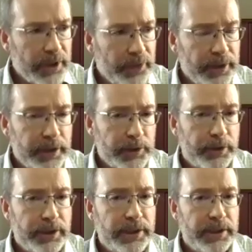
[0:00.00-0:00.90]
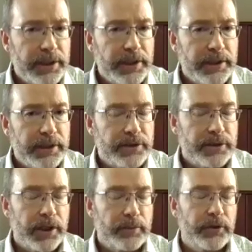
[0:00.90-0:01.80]
And I think that's what you need in
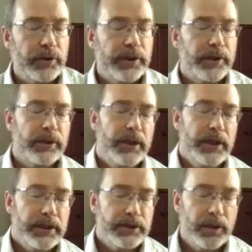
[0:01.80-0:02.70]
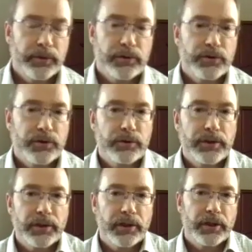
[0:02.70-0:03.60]
this job as leader is someone who's
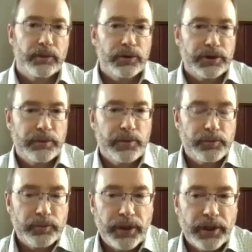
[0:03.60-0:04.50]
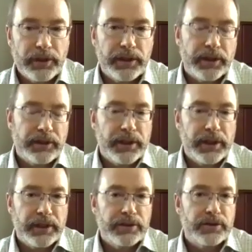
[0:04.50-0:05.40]
doing the hard work, someone who's prepared to get
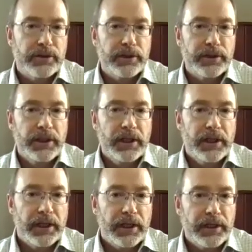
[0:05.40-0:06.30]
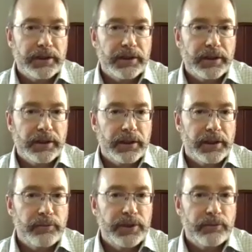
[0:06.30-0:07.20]
the hands dirty and
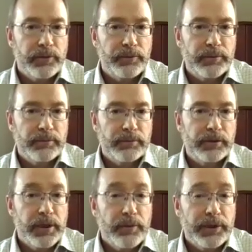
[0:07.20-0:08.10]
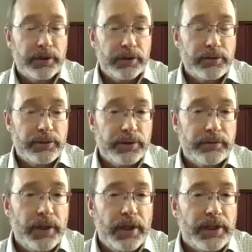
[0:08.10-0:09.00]
meet with people, be
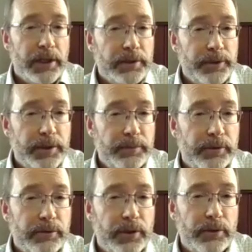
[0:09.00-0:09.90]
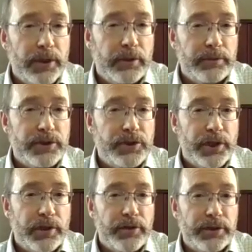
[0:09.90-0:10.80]
inclusive, talk to people who don't always
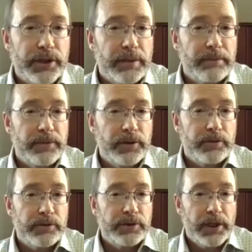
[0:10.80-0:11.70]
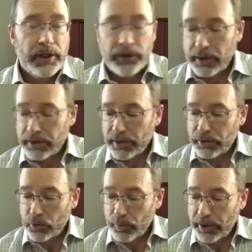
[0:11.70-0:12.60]
share the same views
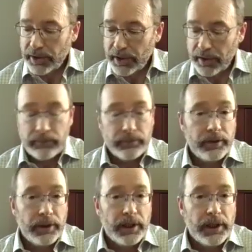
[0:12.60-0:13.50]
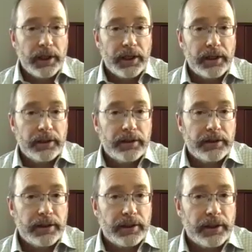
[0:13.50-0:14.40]
that you might have,
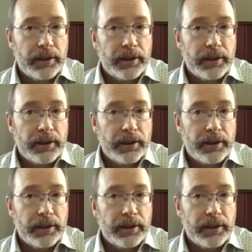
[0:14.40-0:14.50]
and